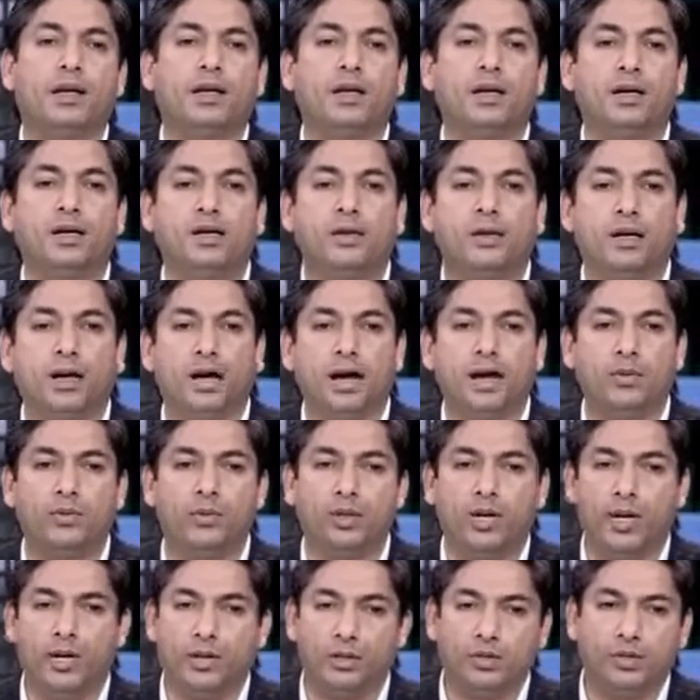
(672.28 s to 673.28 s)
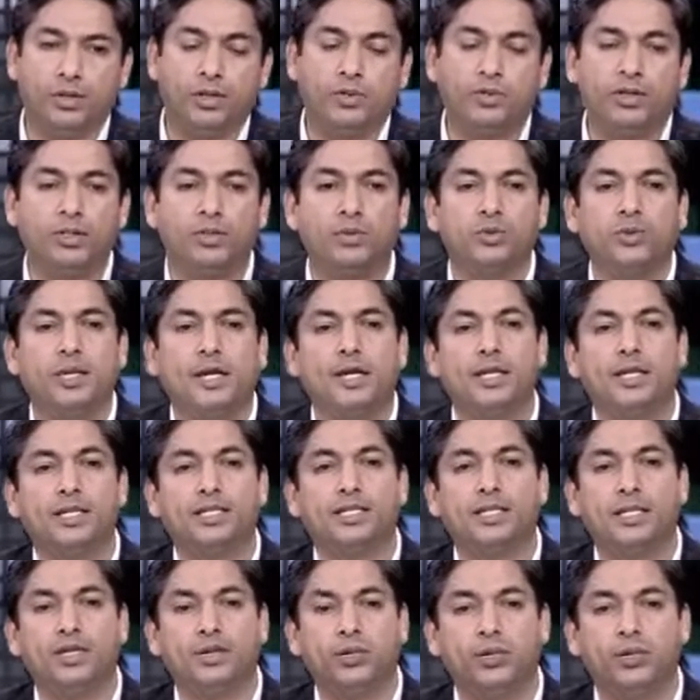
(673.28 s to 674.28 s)
I would like to request to the
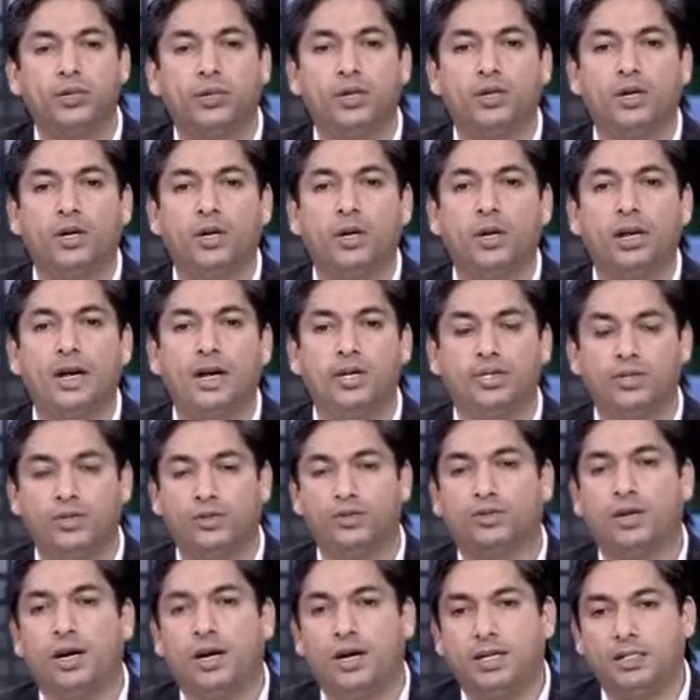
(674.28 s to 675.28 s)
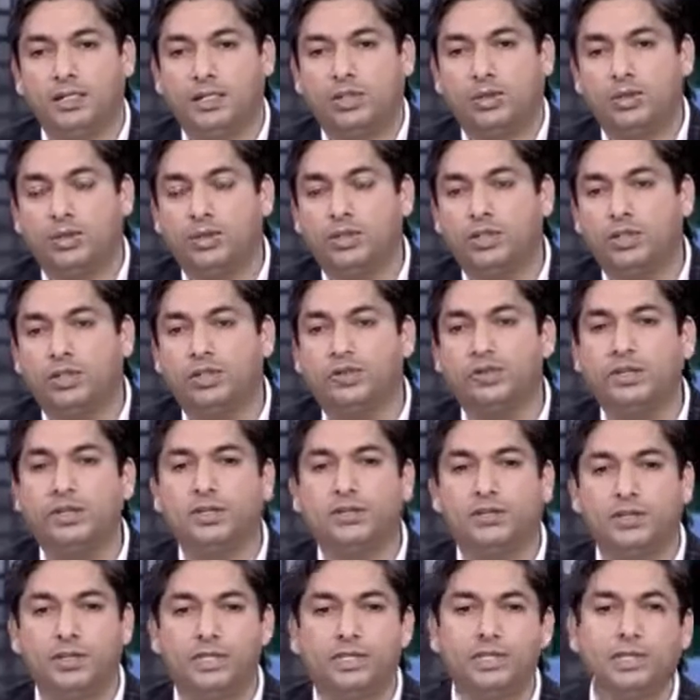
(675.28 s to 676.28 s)
NHA to, as you have asked the question of the
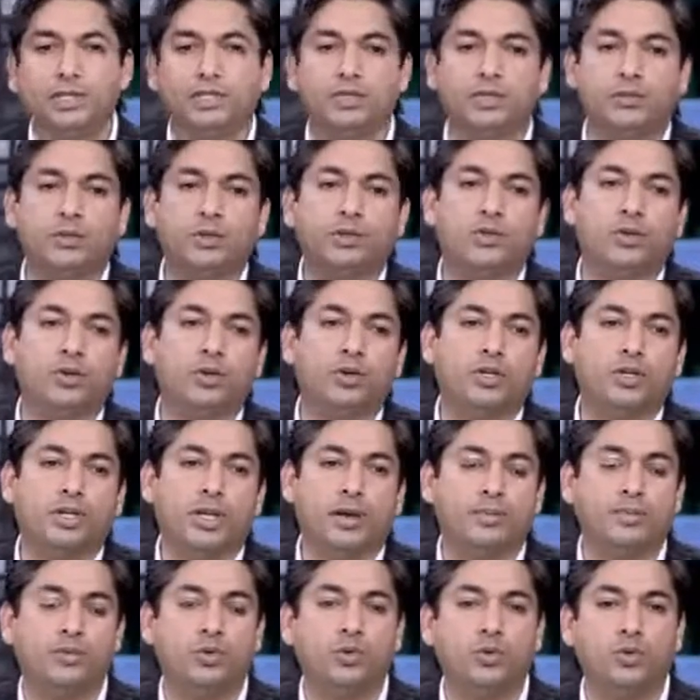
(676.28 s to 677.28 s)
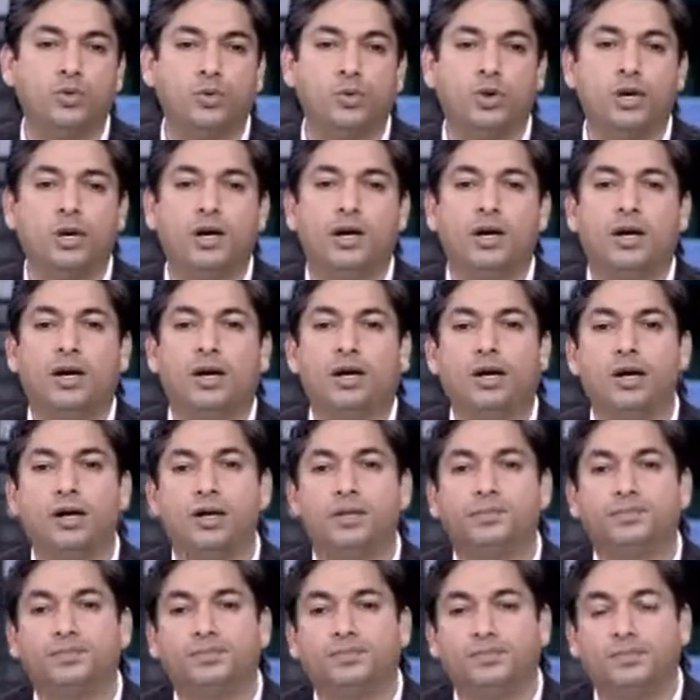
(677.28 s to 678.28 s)
infrastructure, we want them to
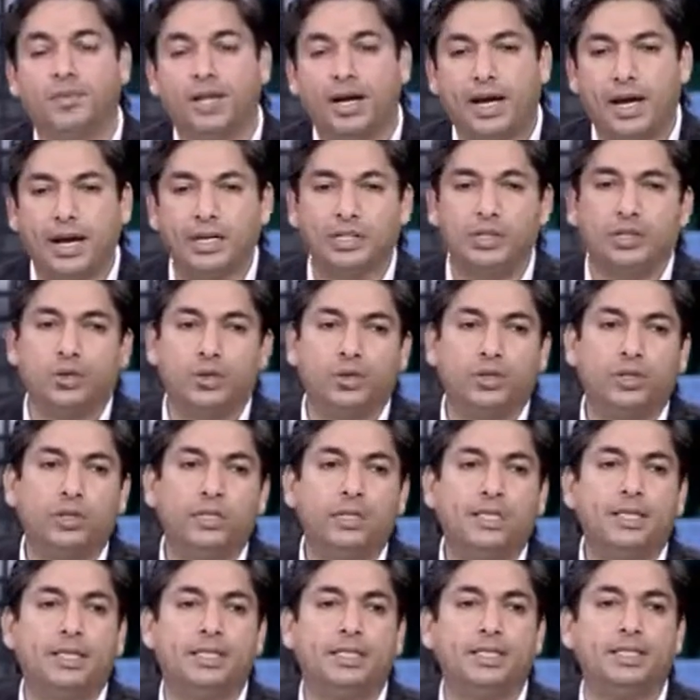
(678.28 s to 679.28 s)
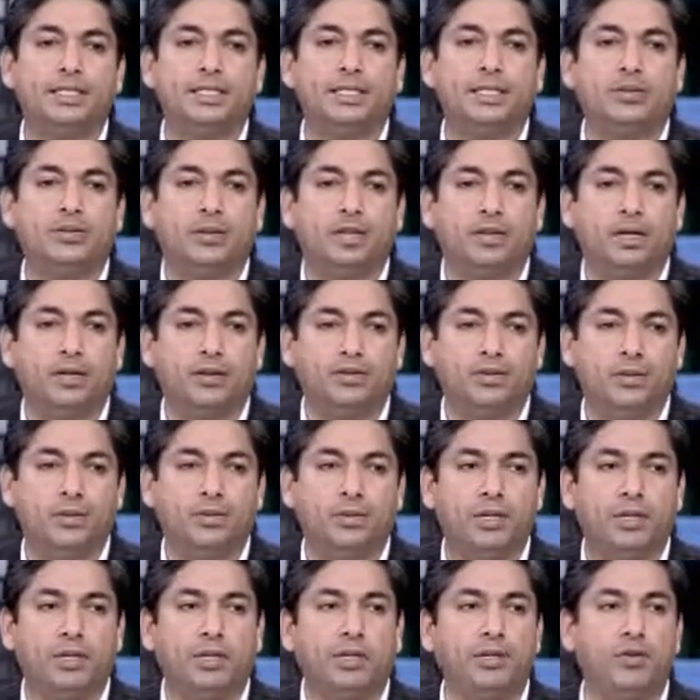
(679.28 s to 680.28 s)
ensure the reasonable
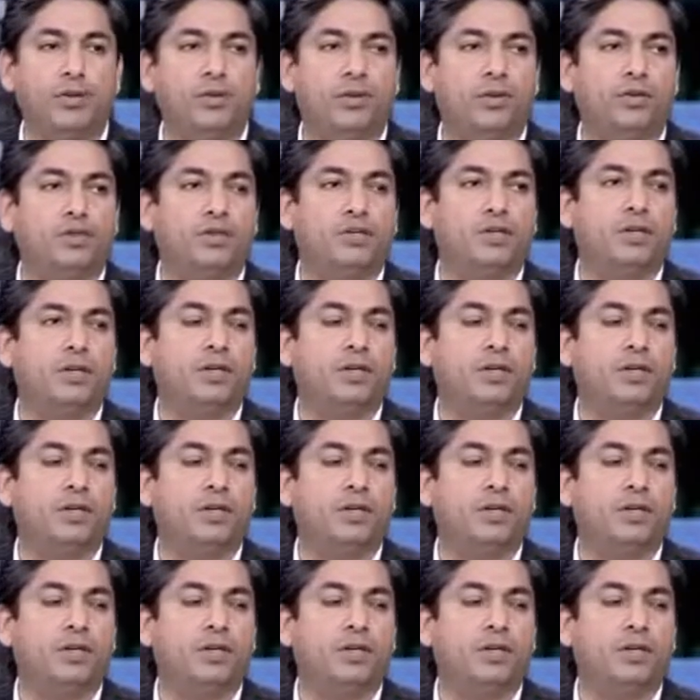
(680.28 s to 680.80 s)
availability of